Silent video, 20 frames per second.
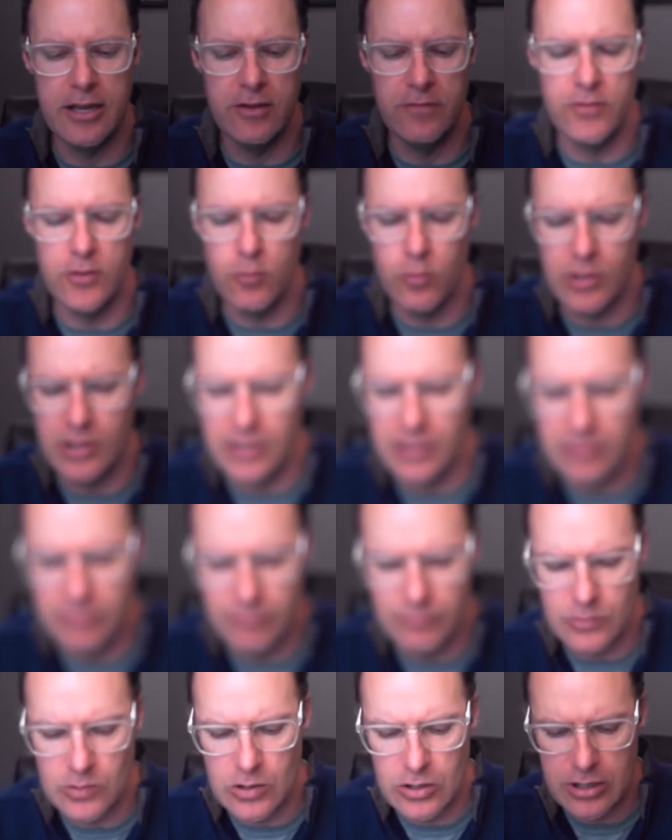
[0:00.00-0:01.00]
if you
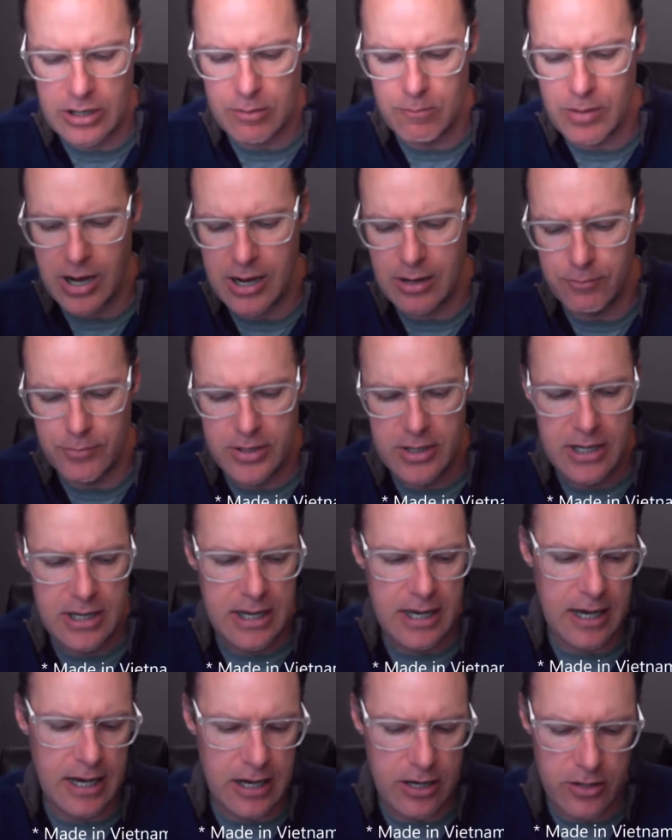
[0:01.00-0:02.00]
want to look them up.
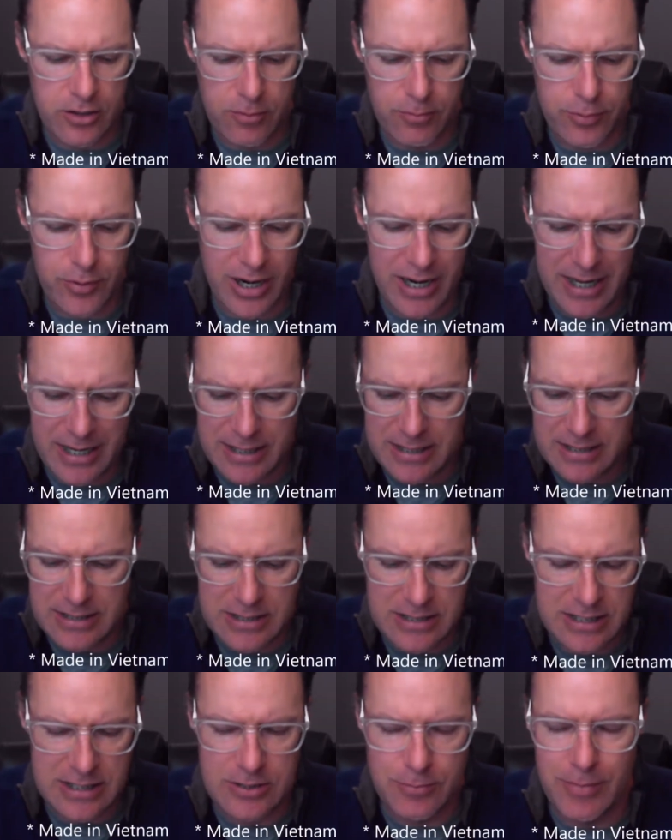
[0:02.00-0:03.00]
Uh, the brand
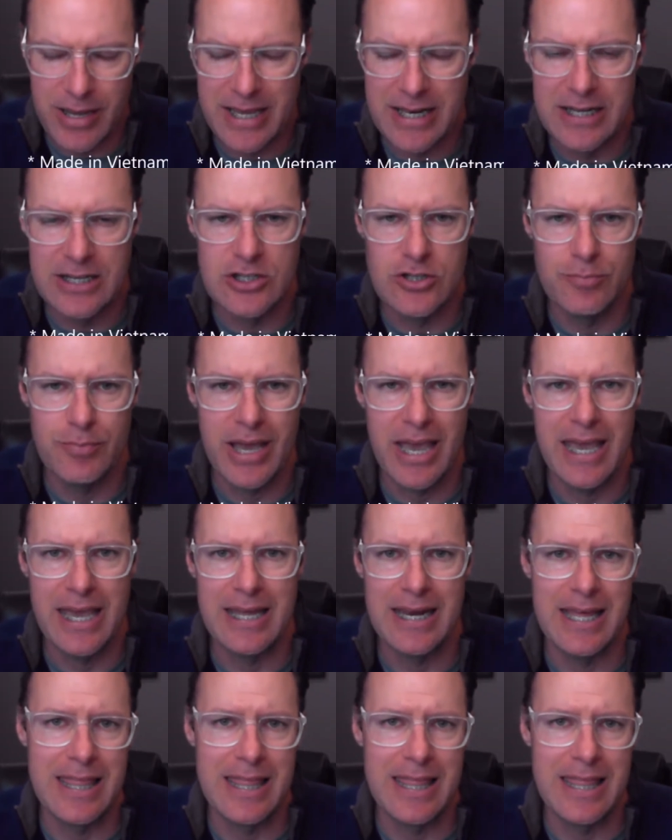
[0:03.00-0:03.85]
is, is made in Japan.